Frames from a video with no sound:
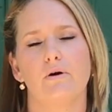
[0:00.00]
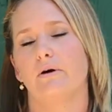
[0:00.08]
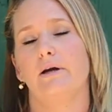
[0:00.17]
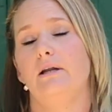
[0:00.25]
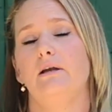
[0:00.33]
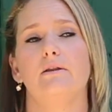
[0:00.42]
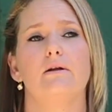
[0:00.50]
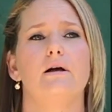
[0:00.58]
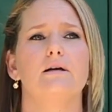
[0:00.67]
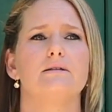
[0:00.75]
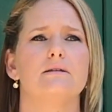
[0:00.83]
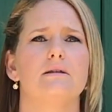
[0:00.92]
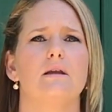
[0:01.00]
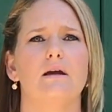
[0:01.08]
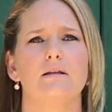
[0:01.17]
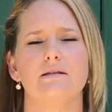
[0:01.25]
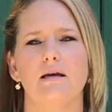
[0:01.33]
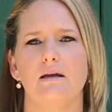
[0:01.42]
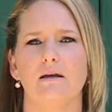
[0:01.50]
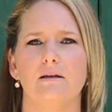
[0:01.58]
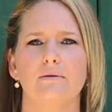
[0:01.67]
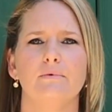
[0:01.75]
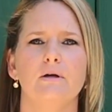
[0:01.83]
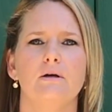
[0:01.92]
or any of the classes that I had
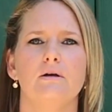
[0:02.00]
taken.